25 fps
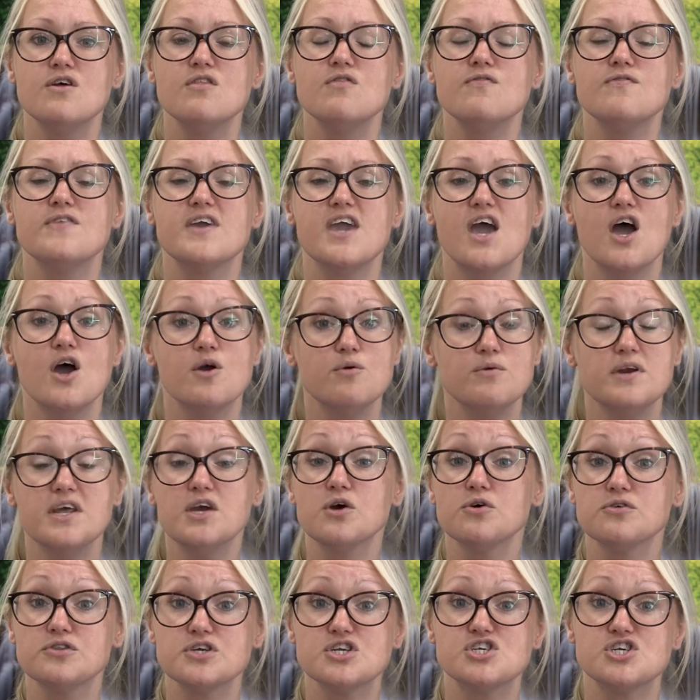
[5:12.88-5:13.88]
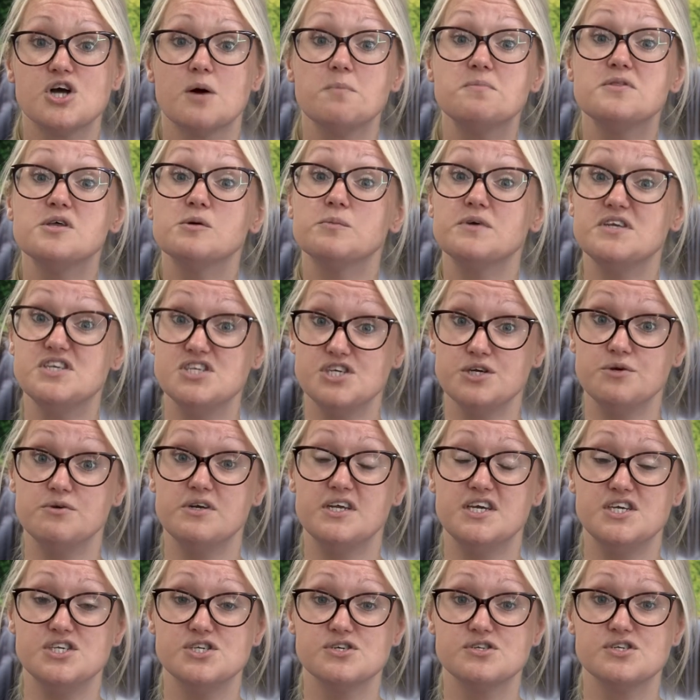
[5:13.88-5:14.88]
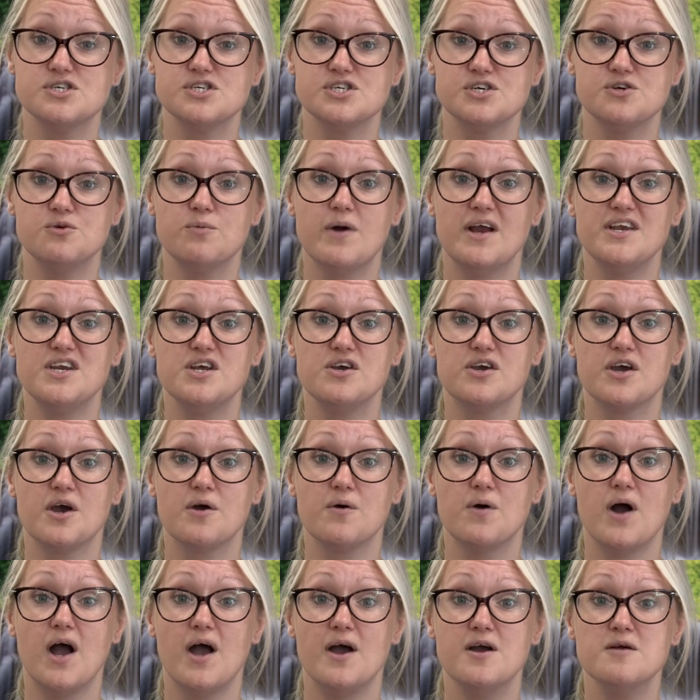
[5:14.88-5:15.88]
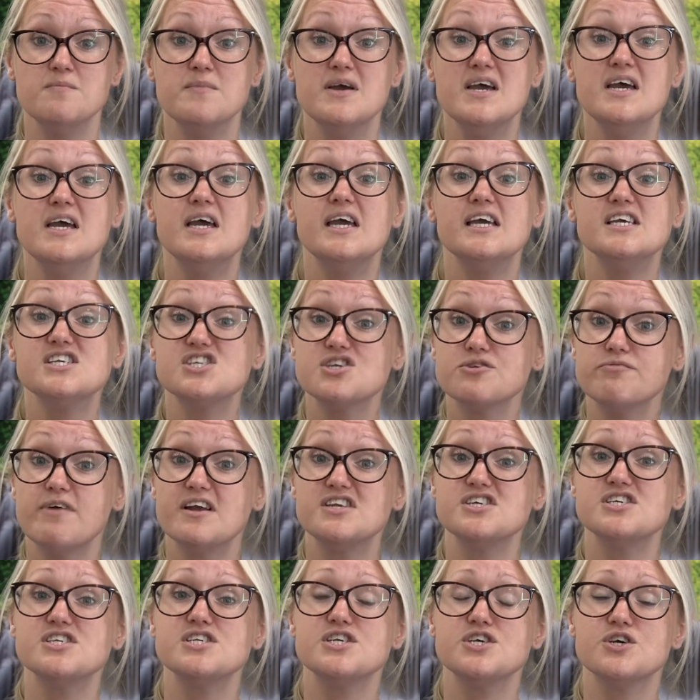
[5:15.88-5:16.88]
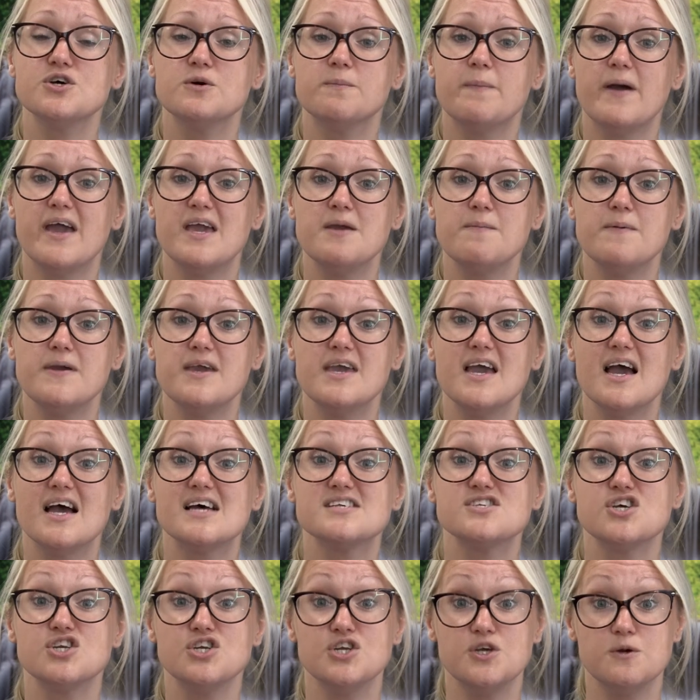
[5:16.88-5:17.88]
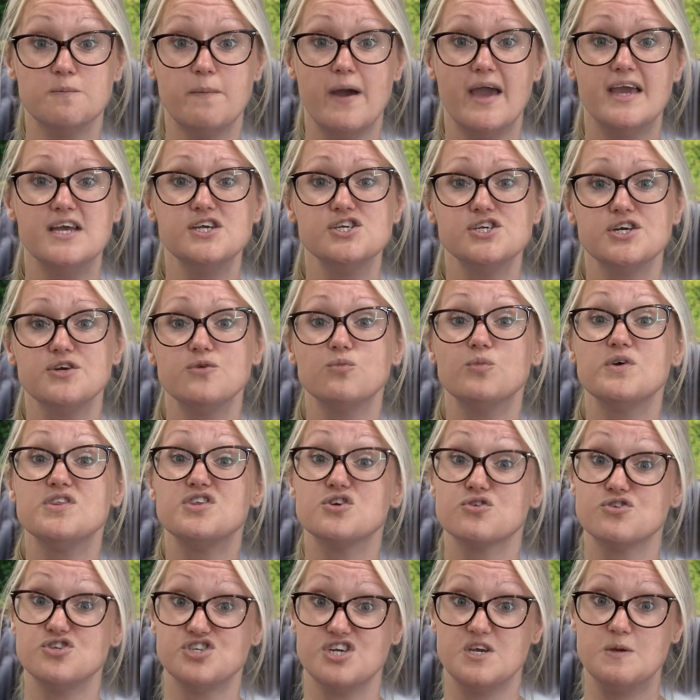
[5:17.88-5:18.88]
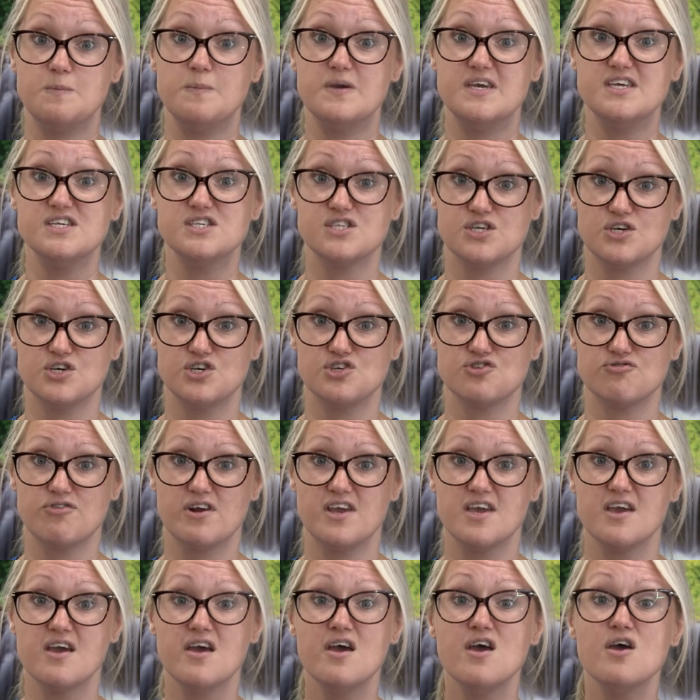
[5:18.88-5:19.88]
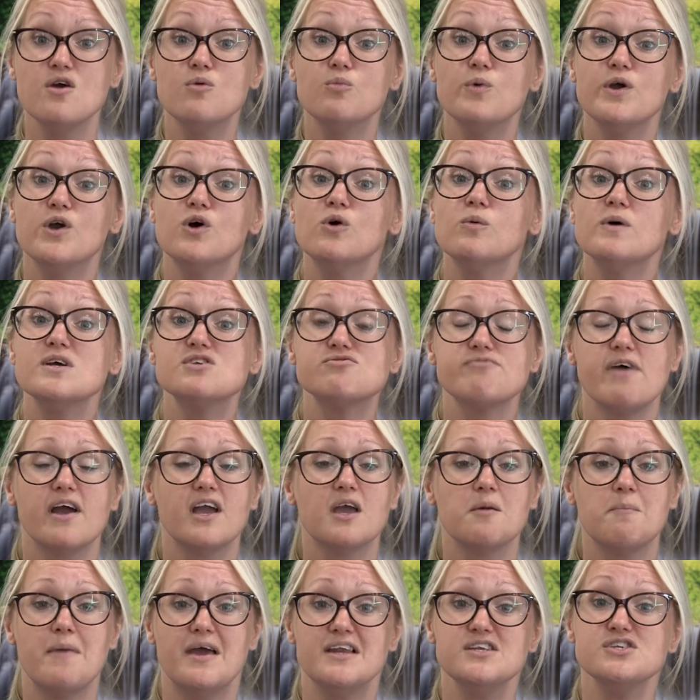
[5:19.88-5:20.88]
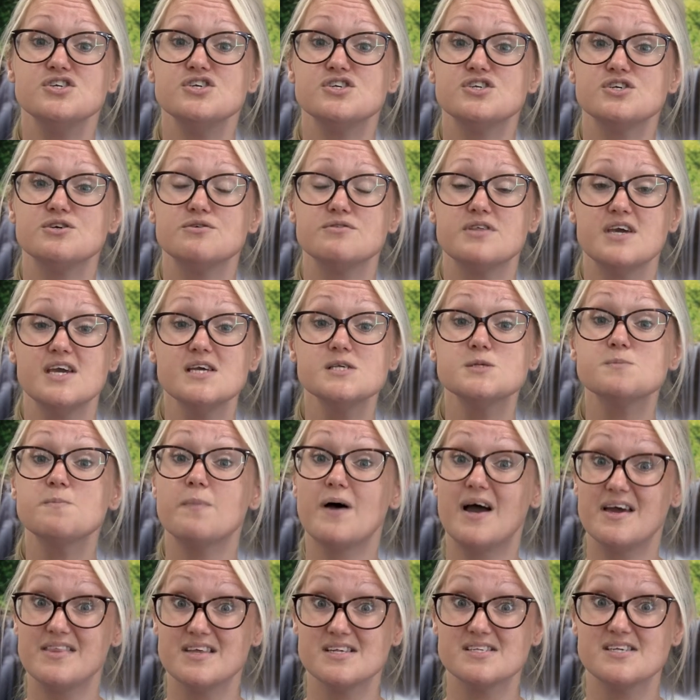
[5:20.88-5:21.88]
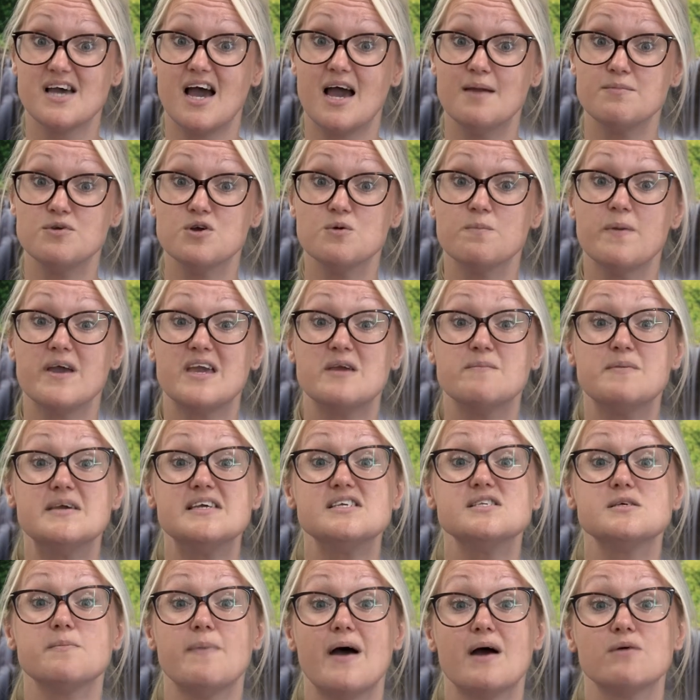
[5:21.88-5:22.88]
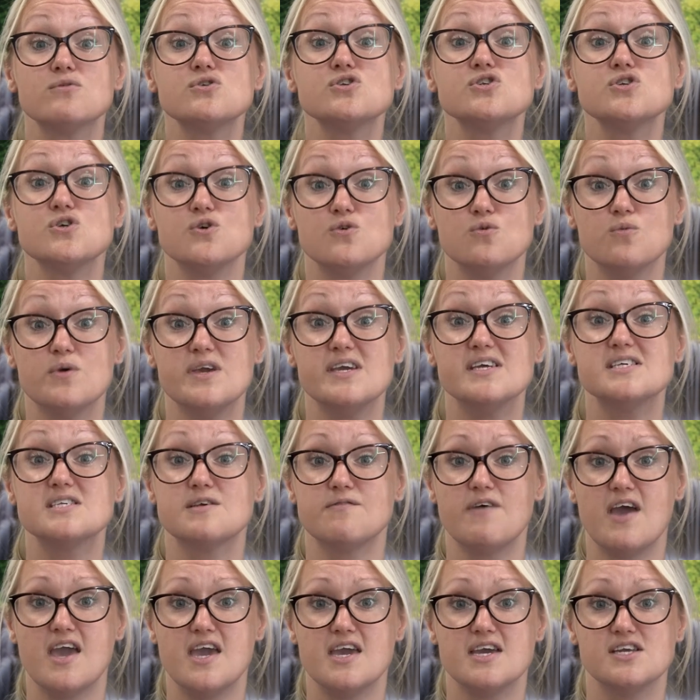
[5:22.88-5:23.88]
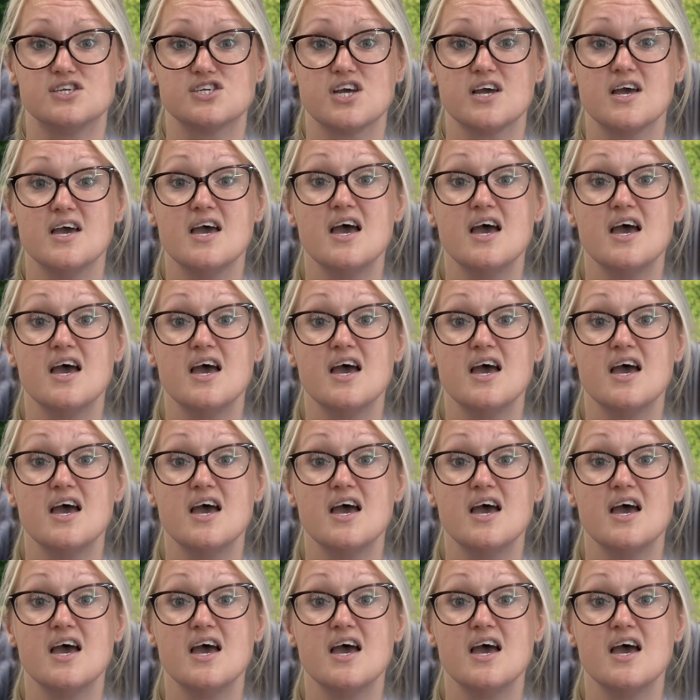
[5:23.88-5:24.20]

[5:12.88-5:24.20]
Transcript: The only other job that we do need you to do when you go home is to register your baby as a new patient with your GP surgery. We always recommend you do this by the time your baby is about 2 weeks of age.